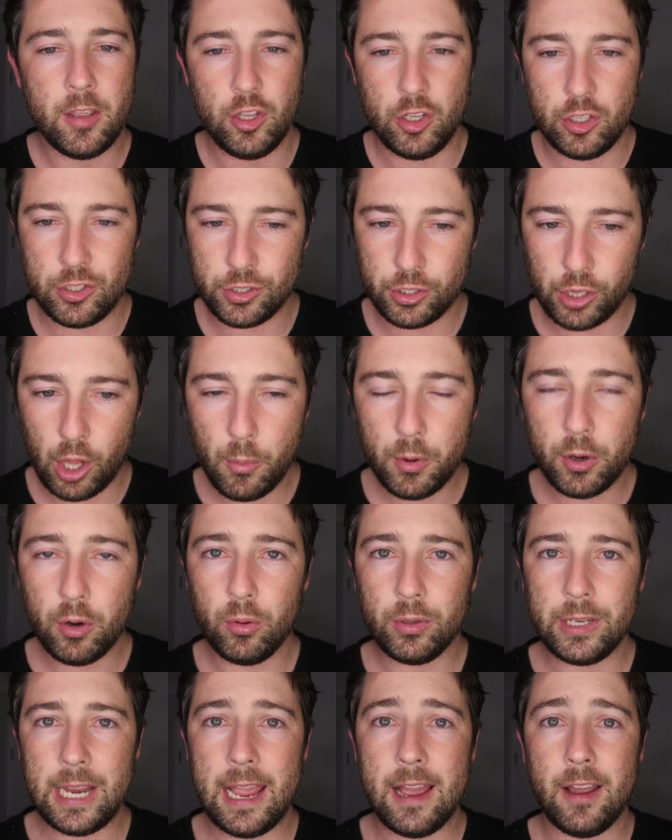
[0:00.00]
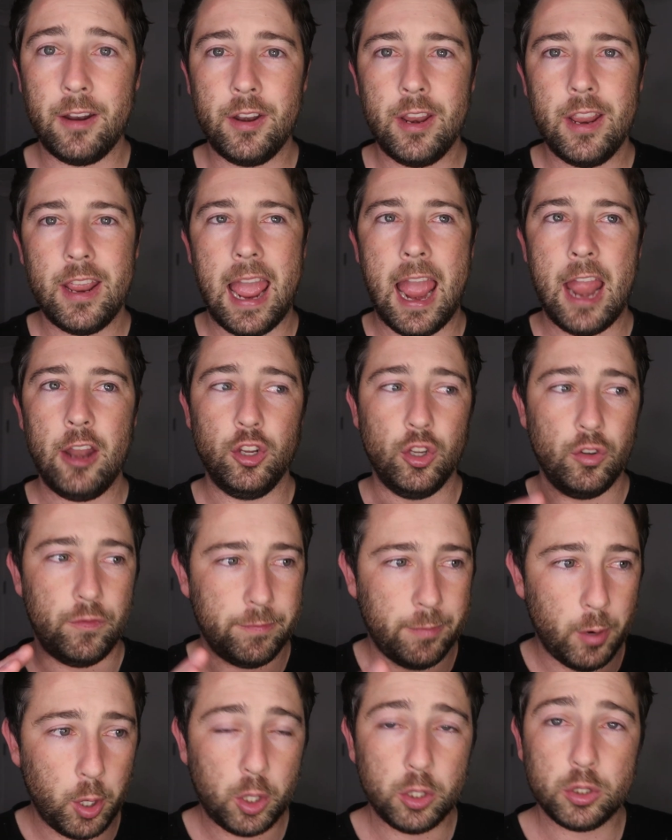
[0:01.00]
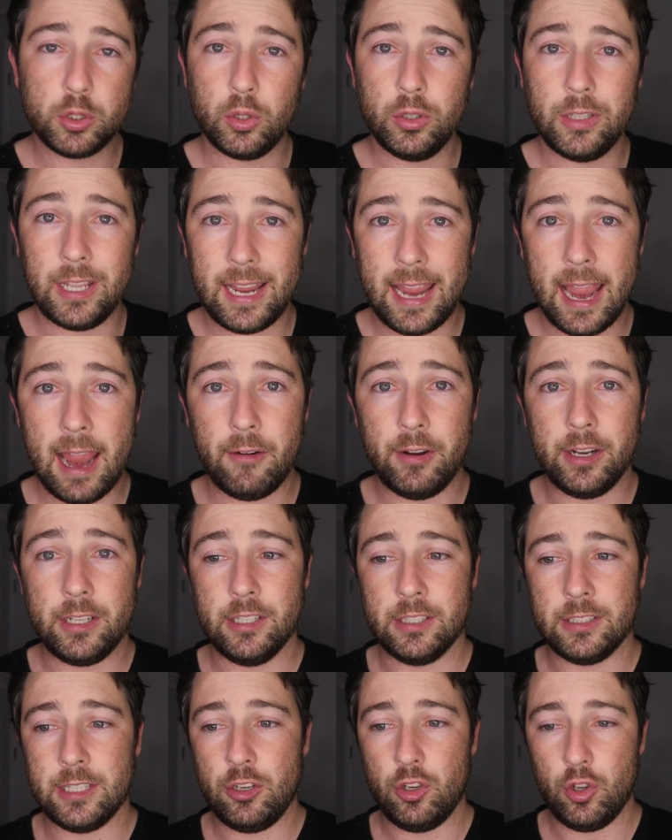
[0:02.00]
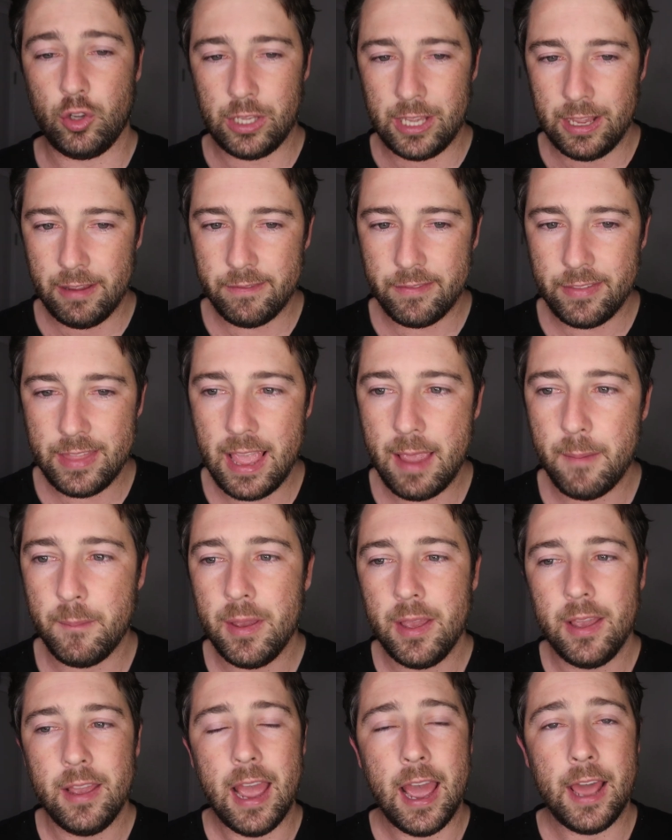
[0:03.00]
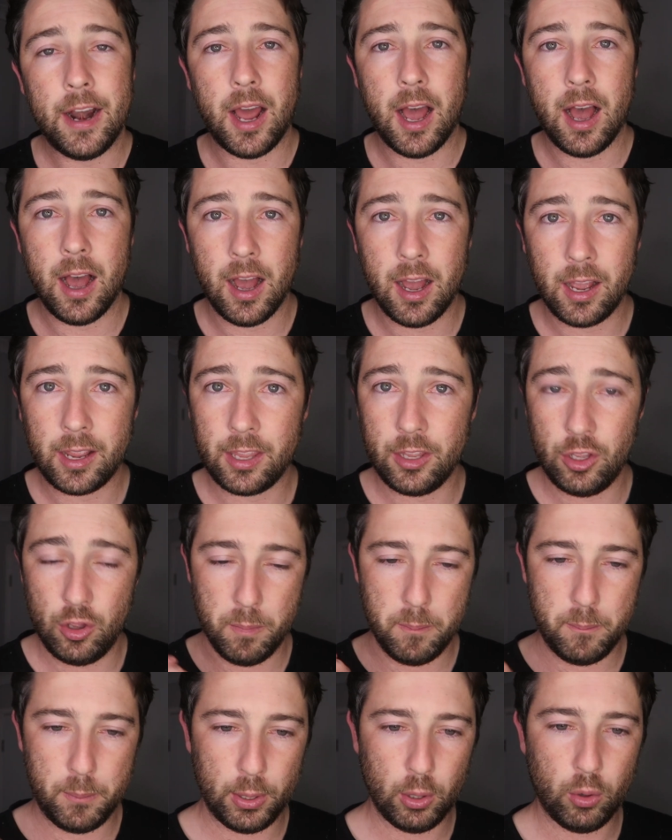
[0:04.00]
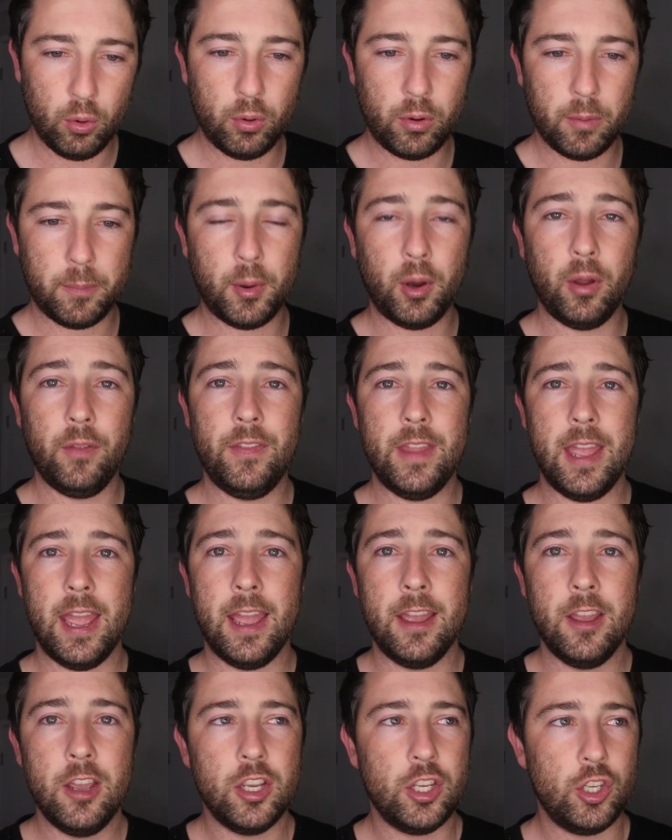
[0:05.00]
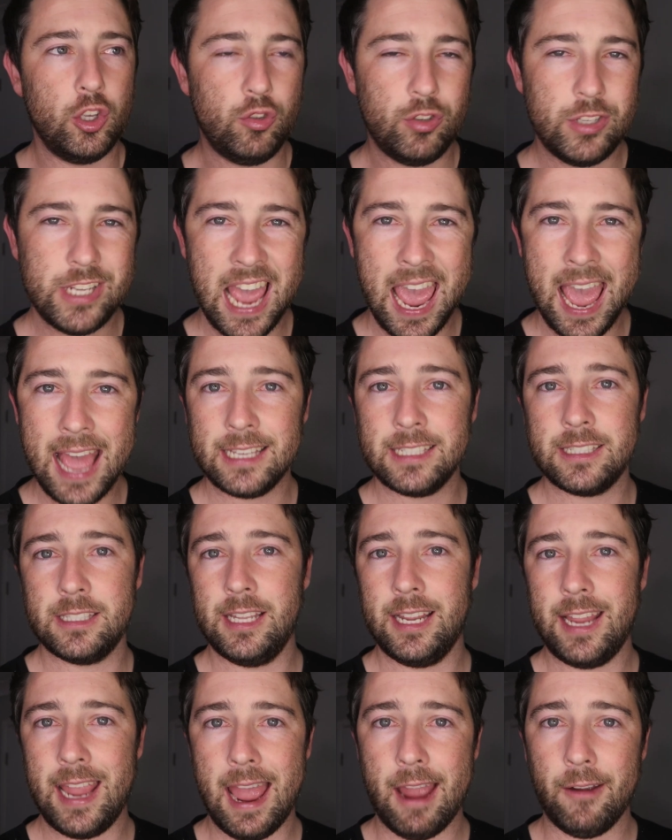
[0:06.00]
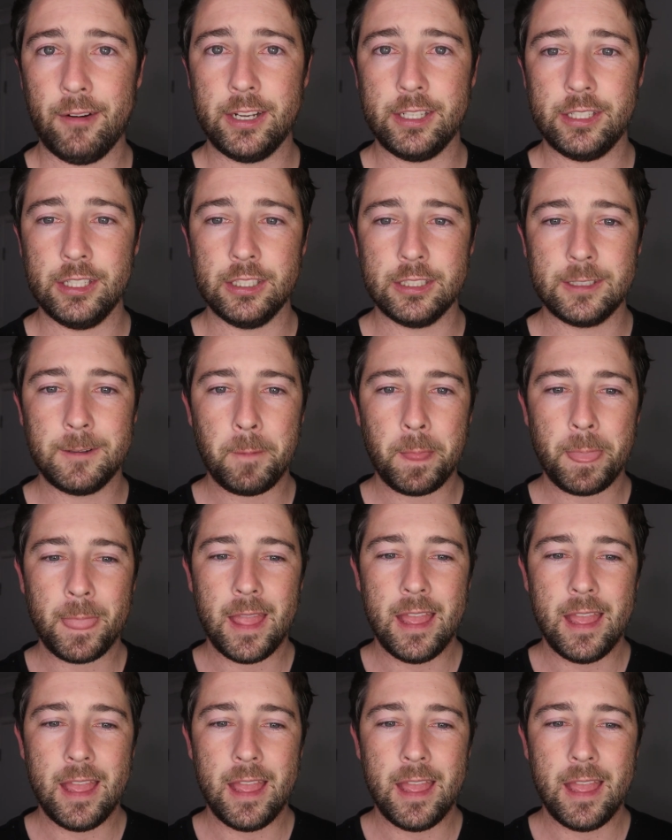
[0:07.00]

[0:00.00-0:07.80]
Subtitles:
you slow it all down, and you focus on the characters and you give them an arc, you build upon there, you test the characters,